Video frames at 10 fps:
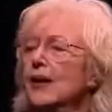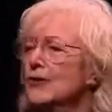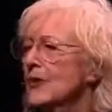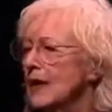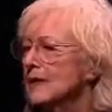
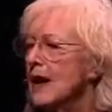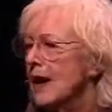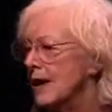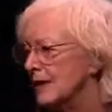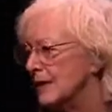trying to
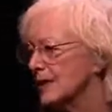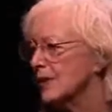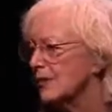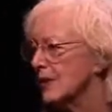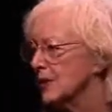hide his
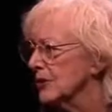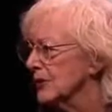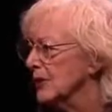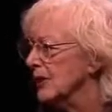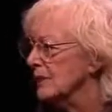corruption
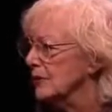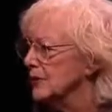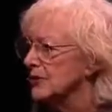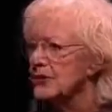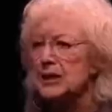and
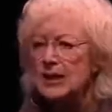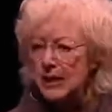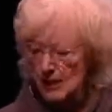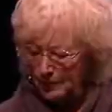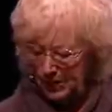ineptitude
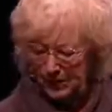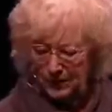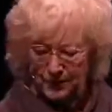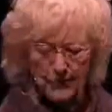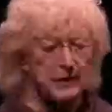by
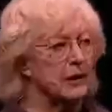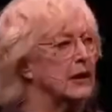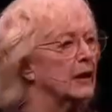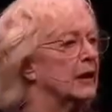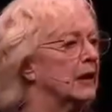offering
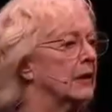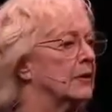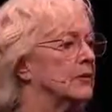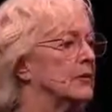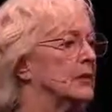a
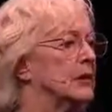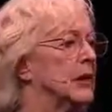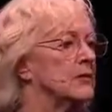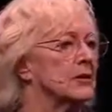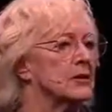
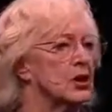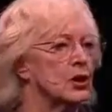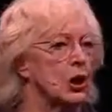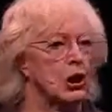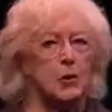
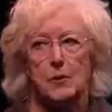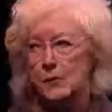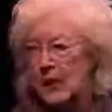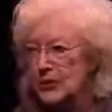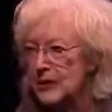$100,000
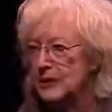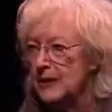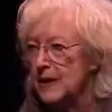bounty.